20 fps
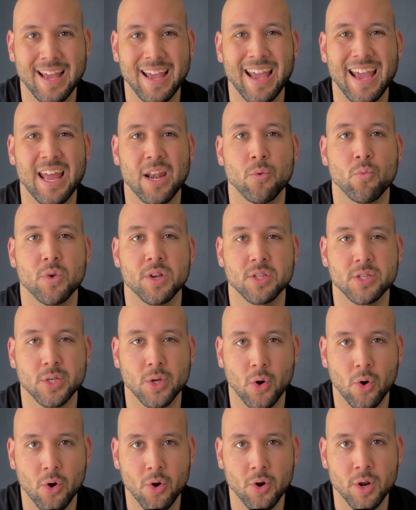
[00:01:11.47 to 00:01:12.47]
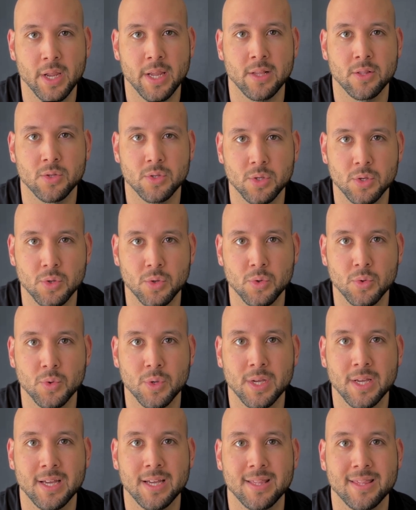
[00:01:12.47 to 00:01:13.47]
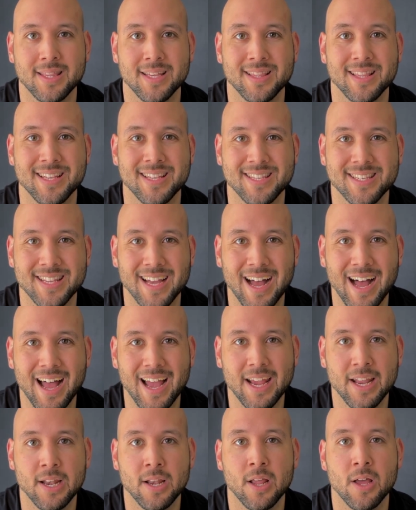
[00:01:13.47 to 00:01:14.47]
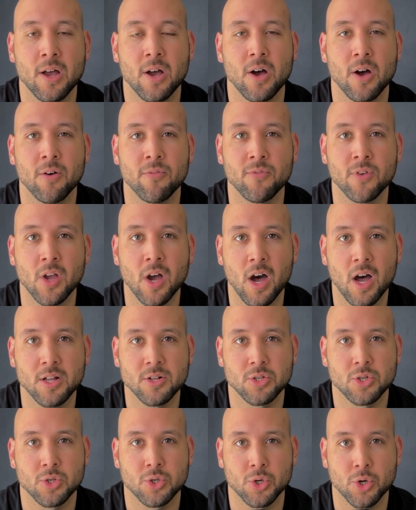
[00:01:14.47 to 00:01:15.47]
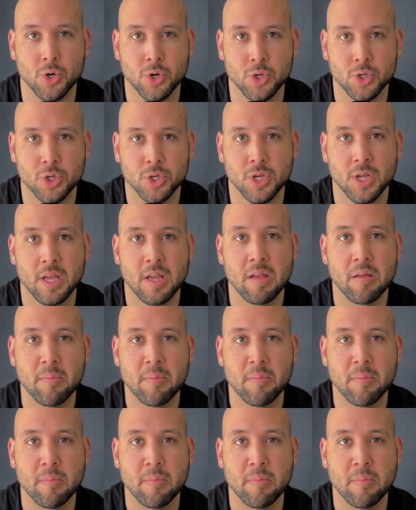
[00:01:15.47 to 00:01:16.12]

and returning to the design of God's church